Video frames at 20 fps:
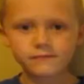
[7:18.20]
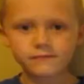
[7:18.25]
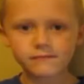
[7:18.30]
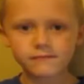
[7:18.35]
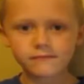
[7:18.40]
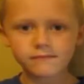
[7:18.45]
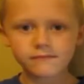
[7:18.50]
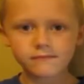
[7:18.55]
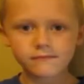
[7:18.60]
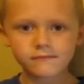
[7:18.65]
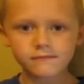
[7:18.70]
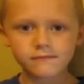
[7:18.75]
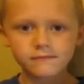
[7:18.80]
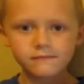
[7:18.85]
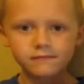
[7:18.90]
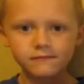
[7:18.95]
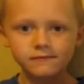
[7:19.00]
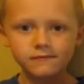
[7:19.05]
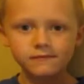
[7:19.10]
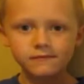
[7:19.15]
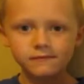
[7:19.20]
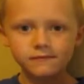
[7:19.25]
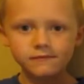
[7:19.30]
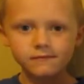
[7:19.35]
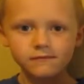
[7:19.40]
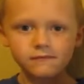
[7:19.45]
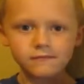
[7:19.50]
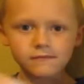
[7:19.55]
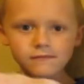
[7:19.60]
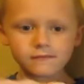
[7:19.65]

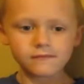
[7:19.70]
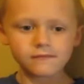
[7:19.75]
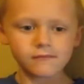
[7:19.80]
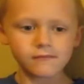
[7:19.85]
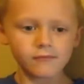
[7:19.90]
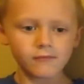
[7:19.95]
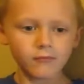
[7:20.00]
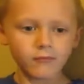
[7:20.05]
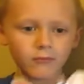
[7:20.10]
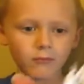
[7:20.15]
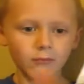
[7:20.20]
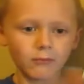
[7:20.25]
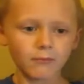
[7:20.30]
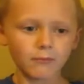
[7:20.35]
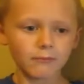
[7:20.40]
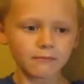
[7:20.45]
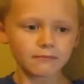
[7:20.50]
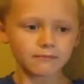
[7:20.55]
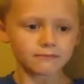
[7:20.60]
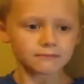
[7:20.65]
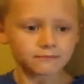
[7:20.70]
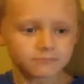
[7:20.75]
No words are spoken by the person on screen.